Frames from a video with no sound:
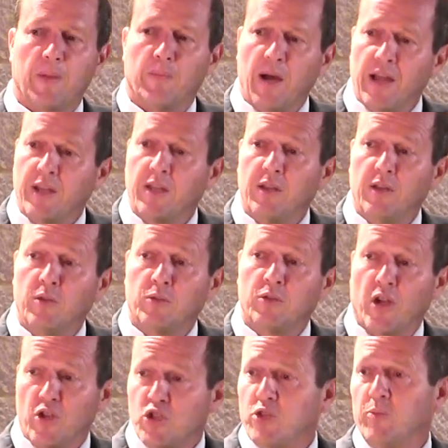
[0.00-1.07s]
Mike, you
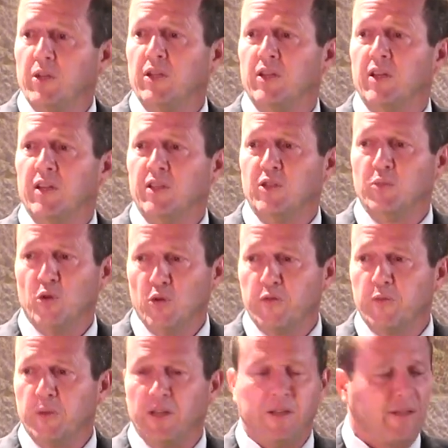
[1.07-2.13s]
touched me and you
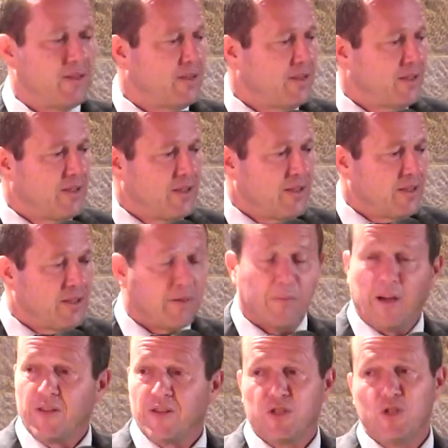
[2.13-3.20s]
moved me
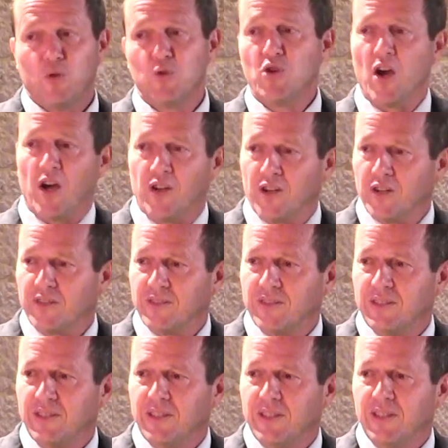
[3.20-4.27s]
by this huge honor.
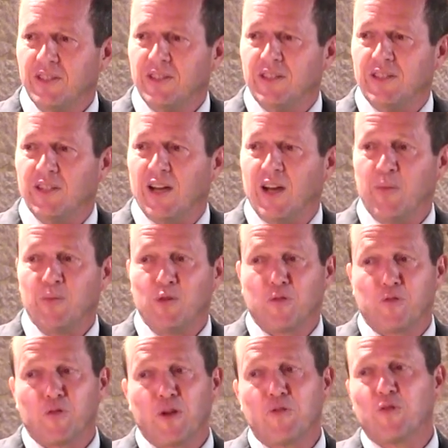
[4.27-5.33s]
I'm
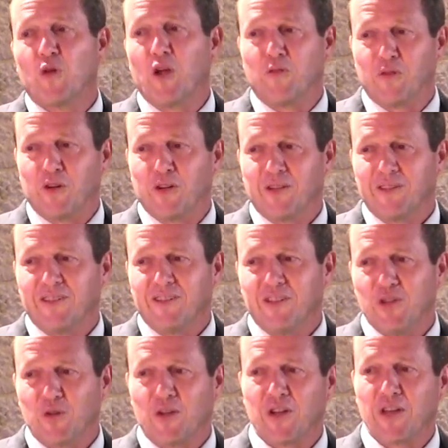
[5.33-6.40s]
your friend forever.
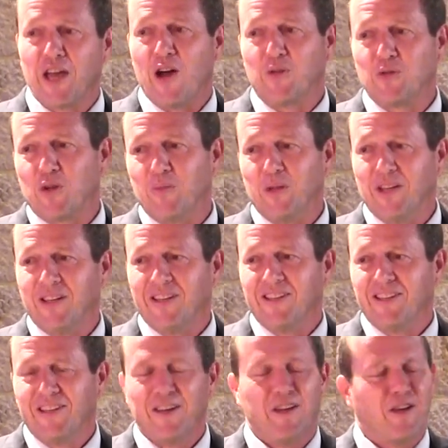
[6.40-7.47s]
You can count on me.
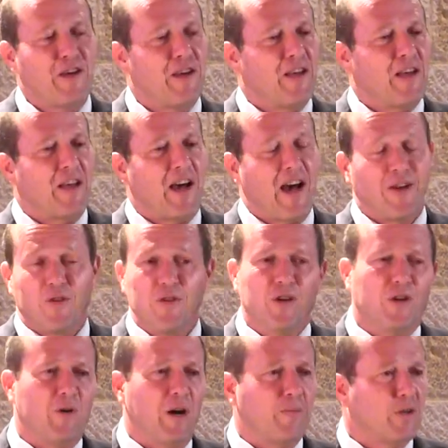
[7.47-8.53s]
I don't
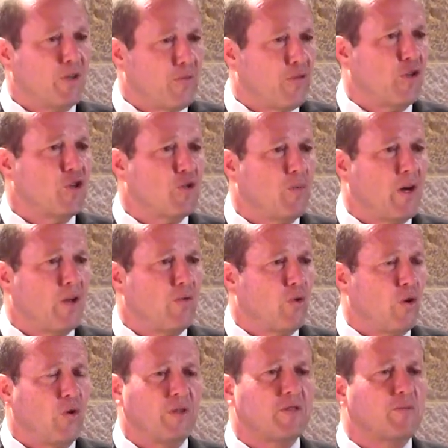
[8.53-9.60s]
know, I'm going to finish my
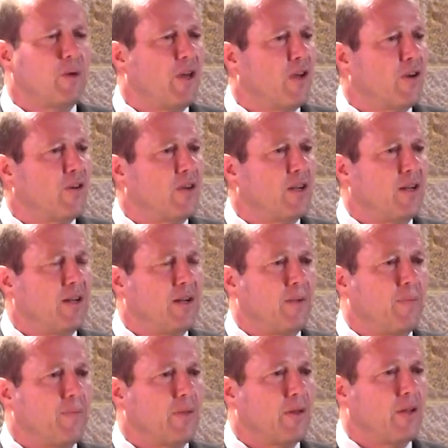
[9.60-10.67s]
role as mayor
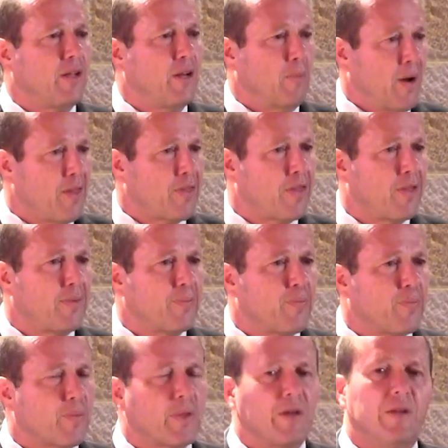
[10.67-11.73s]
in a month
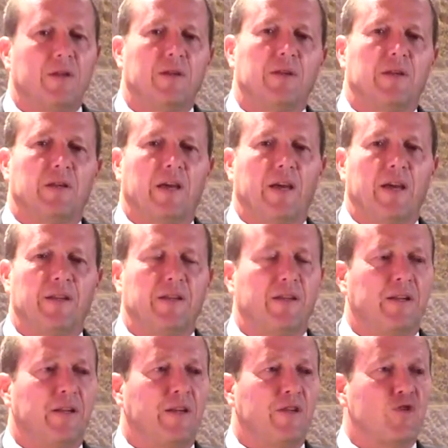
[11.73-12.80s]
and
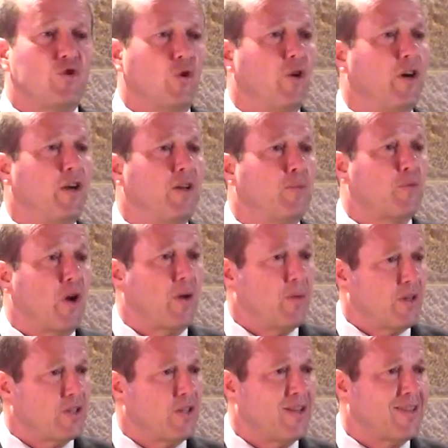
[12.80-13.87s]
join Prime
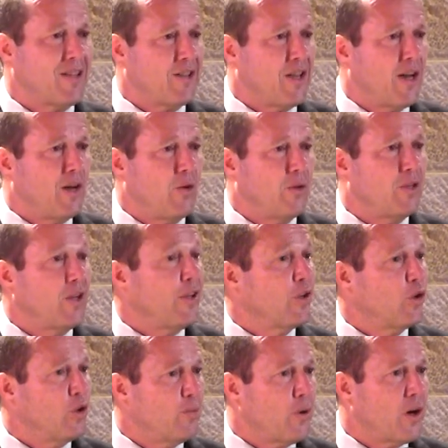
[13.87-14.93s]
Minister Netanyahu
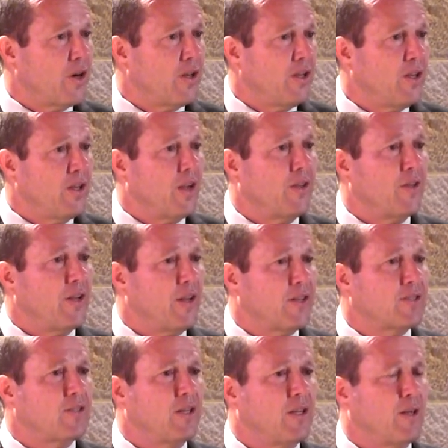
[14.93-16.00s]
Likud party in the
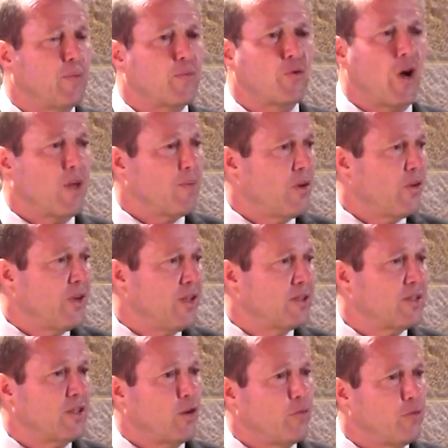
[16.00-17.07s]
next
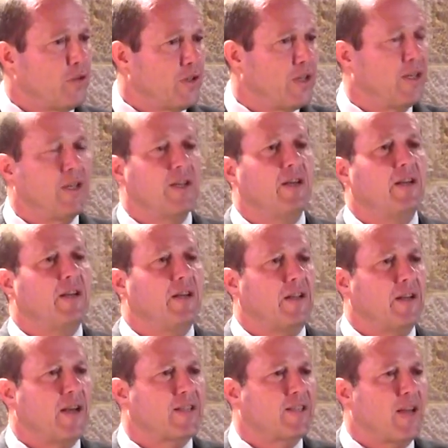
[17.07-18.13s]
primaries, and hopefully
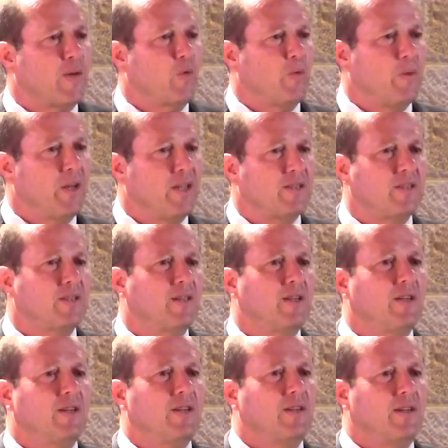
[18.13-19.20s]
next time we meet,
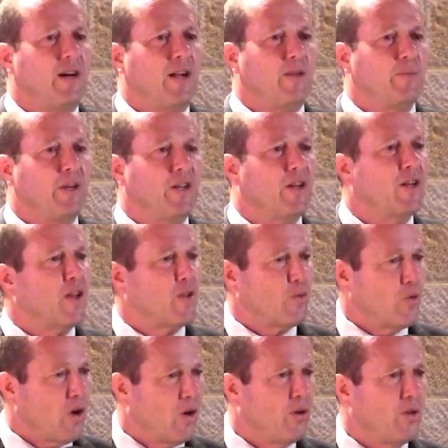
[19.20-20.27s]
I'll be in another
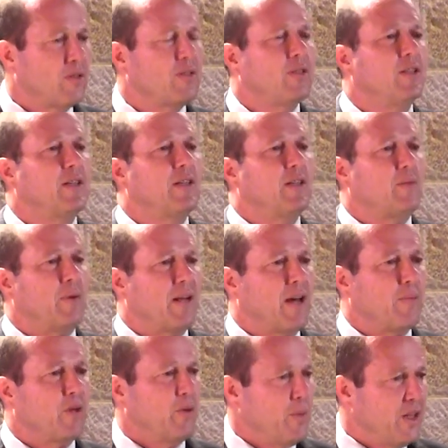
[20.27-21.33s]
role. But
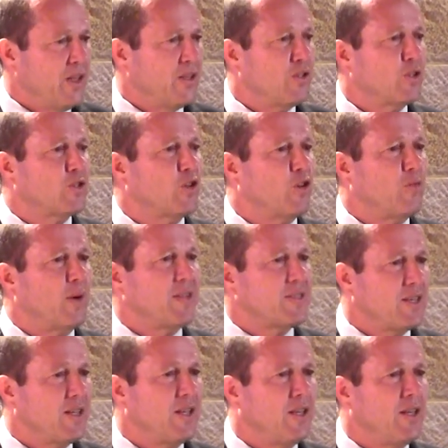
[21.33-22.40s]
I'm committed to serve my
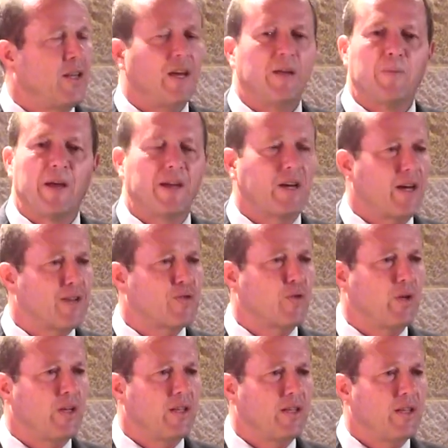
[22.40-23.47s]
city and my
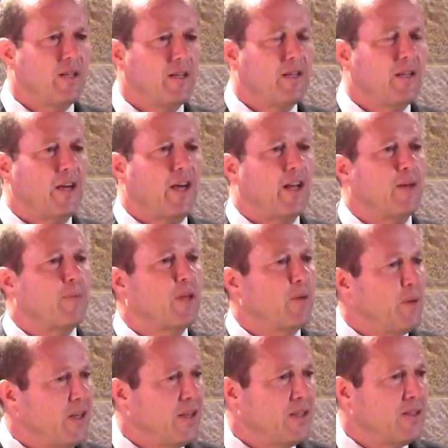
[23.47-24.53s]
country. And I'm
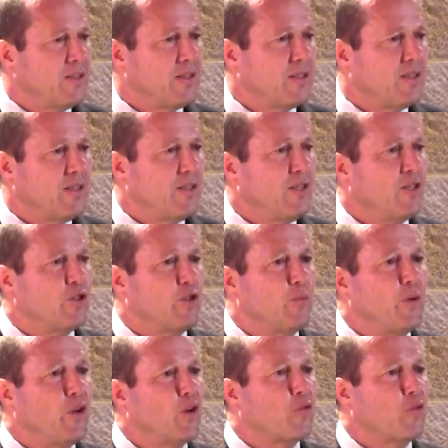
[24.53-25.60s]
committed to
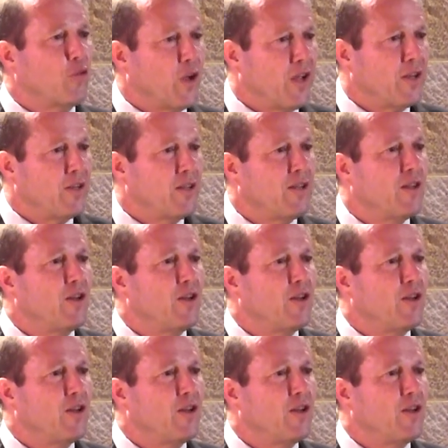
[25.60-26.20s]
be your friend